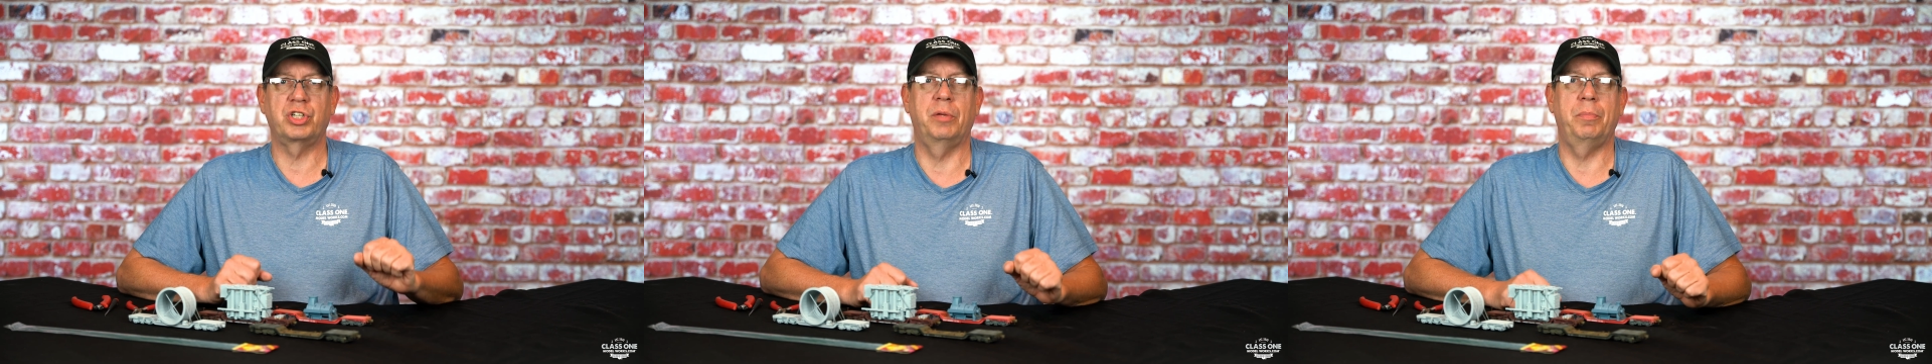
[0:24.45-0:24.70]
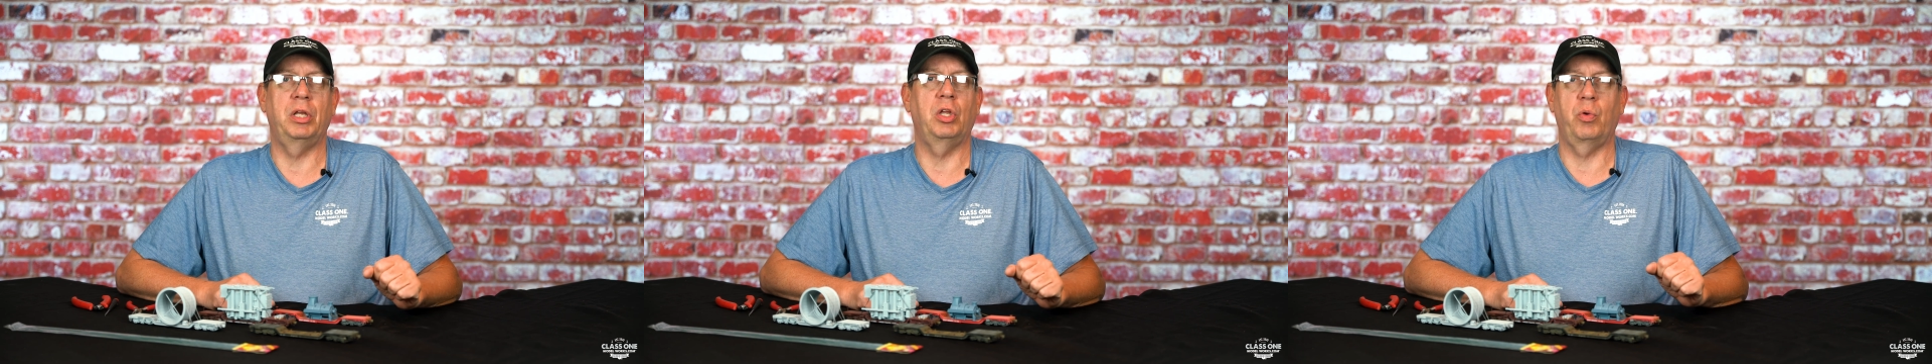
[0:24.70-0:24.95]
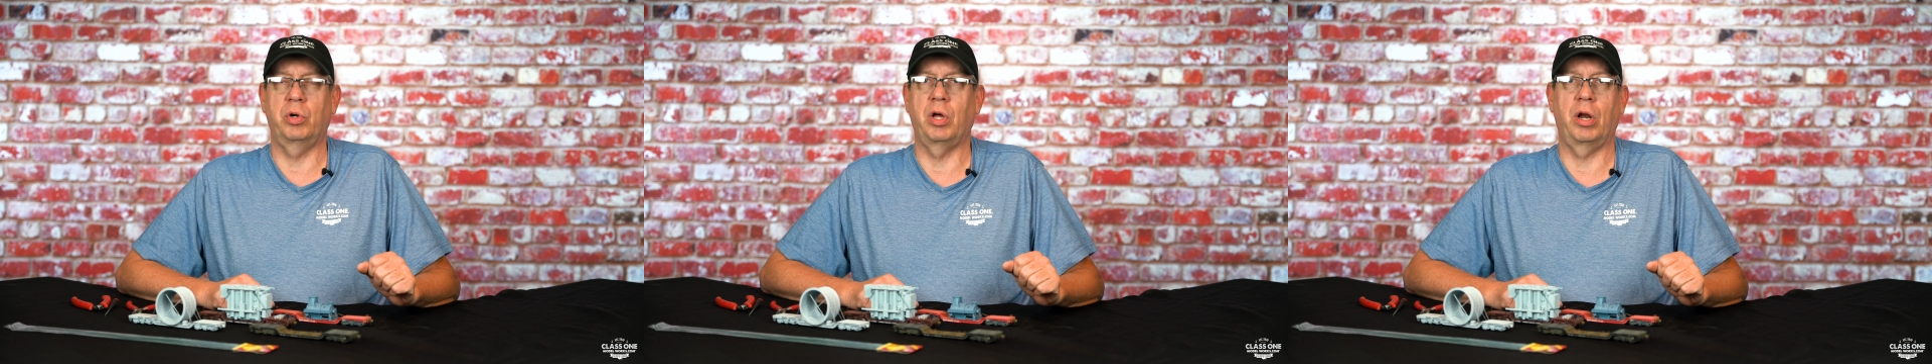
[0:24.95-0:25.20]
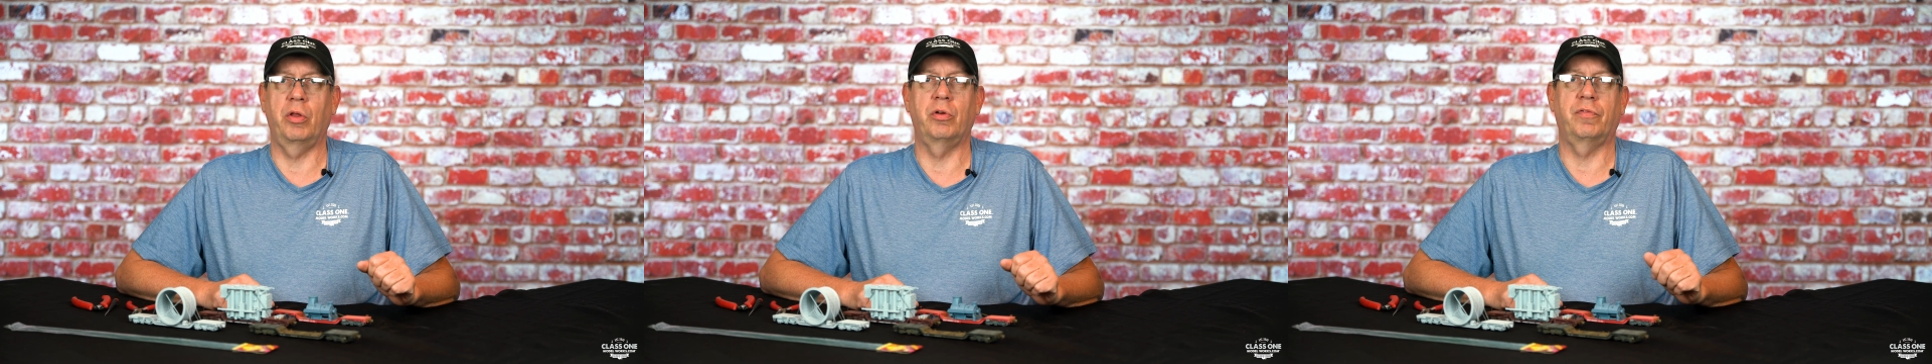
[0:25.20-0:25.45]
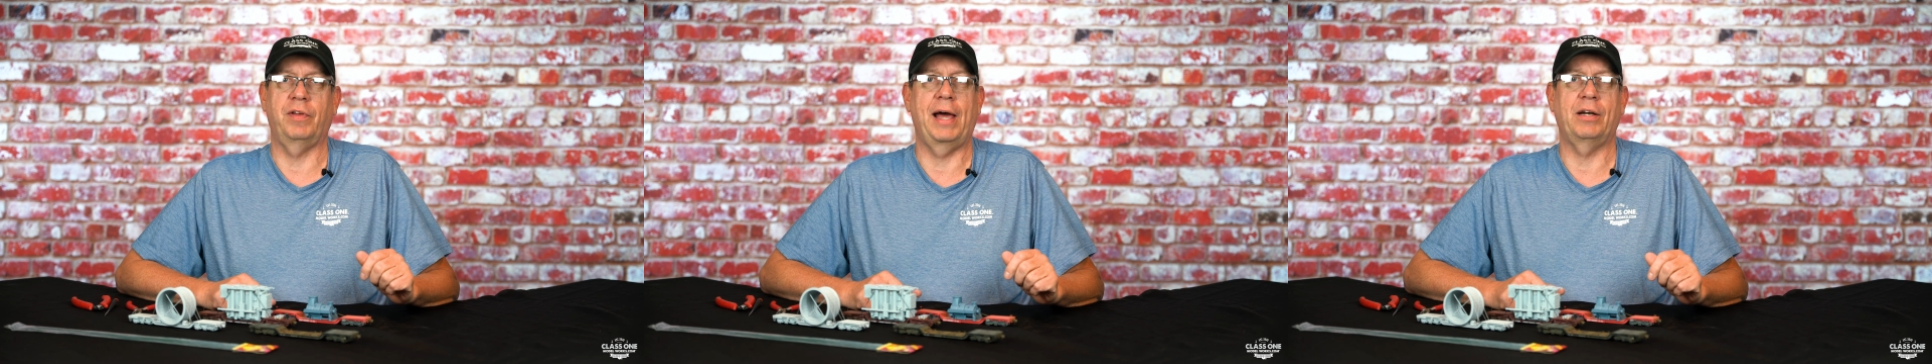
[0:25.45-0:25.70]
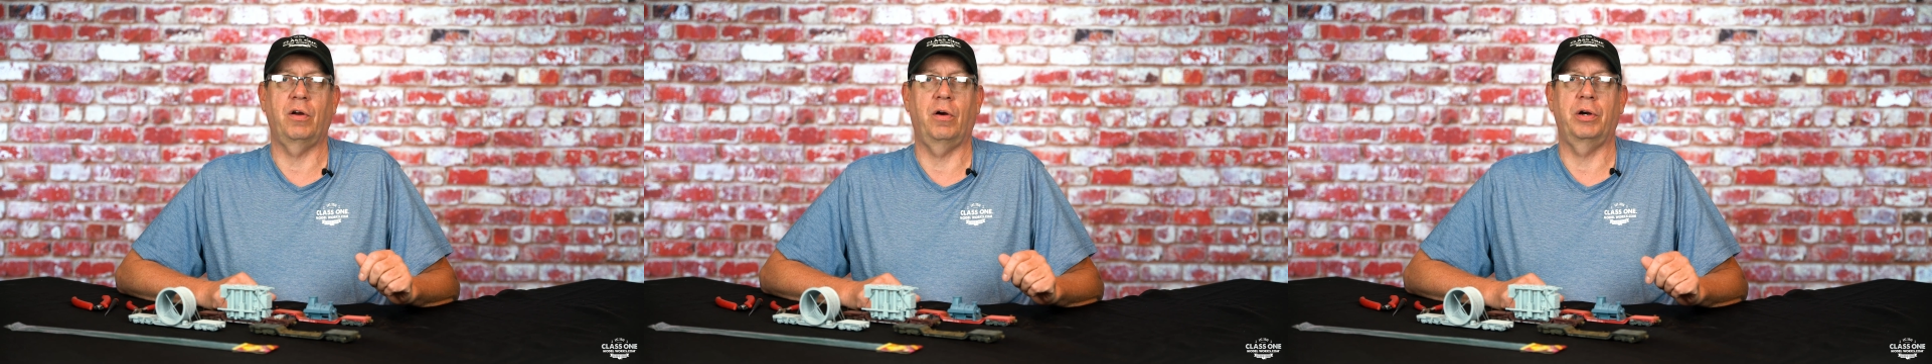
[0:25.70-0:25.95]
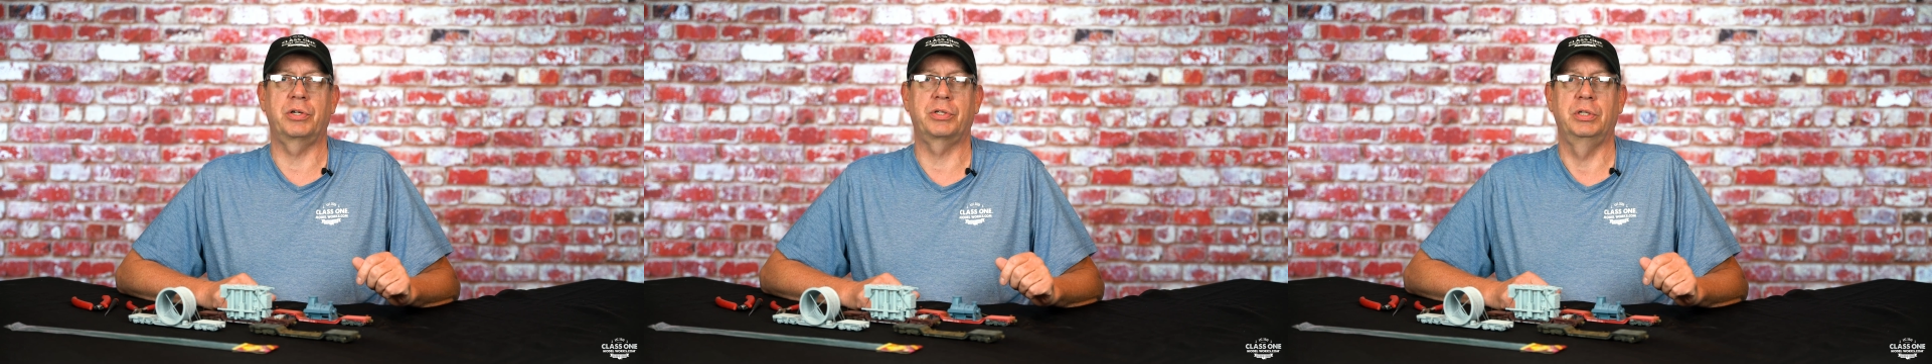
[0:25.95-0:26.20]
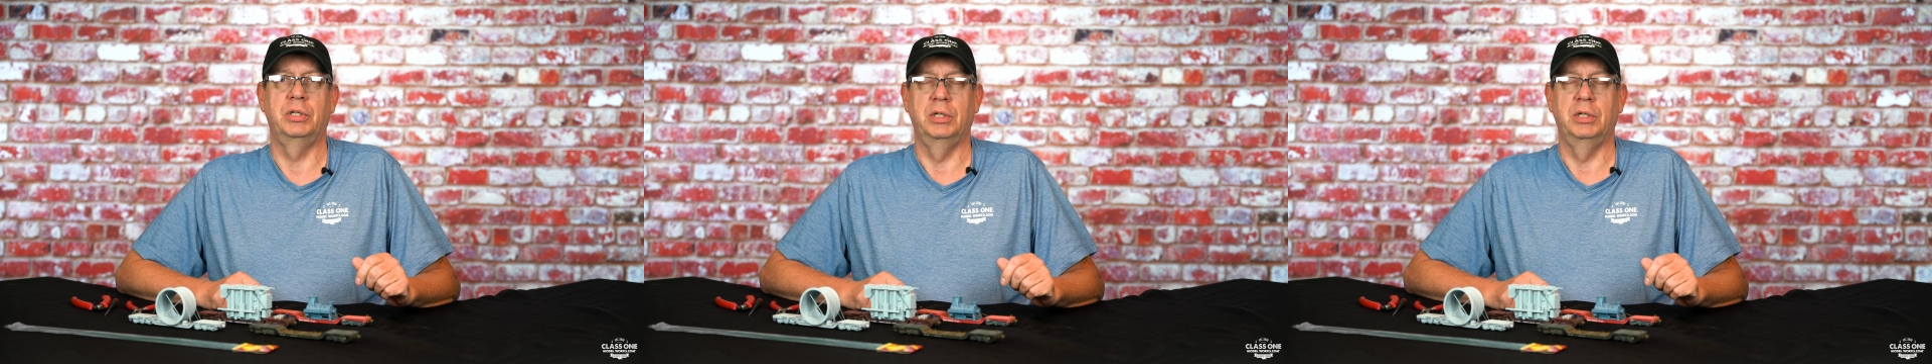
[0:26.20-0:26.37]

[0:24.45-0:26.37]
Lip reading: can be loaded on other flat cars.